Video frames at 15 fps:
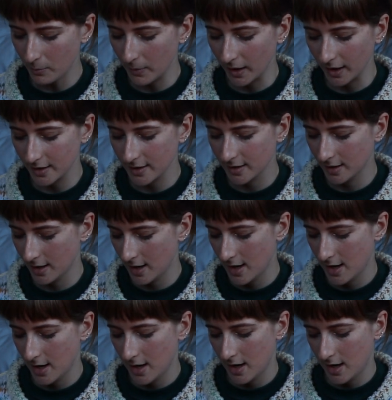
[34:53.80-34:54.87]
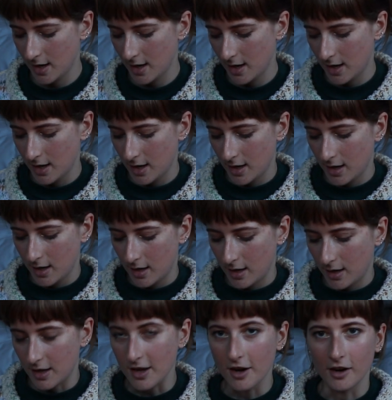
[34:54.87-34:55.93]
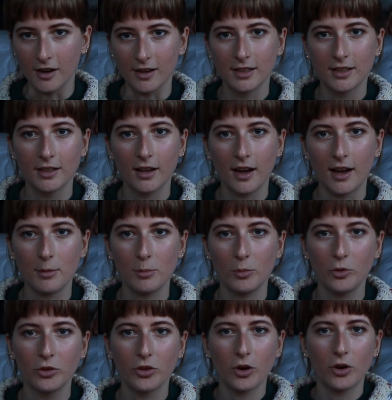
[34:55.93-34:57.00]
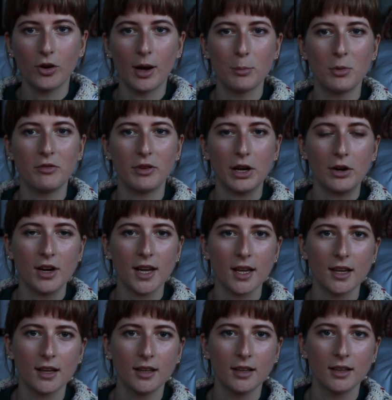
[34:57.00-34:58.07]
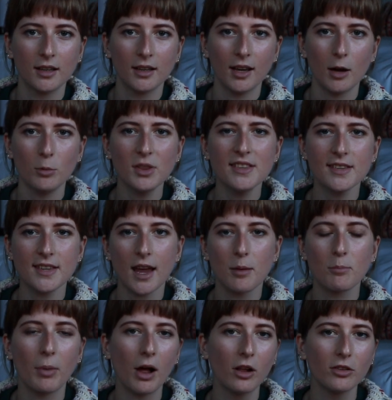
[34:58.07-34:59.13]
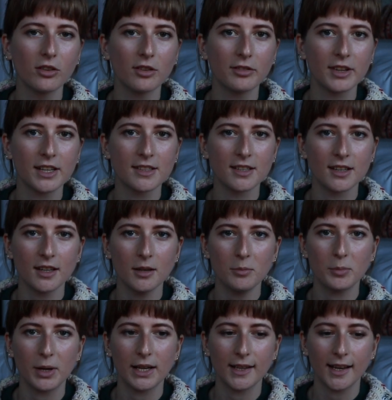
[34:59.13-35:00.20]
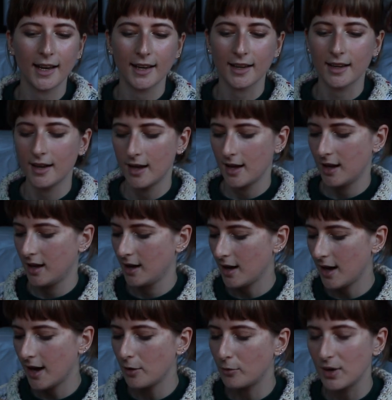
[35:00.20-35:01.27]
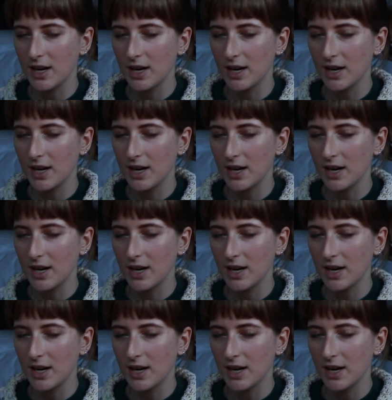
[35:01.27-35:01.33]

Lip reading: But yeah, I'm a very, I wouldn't say impulsive knitter, but like I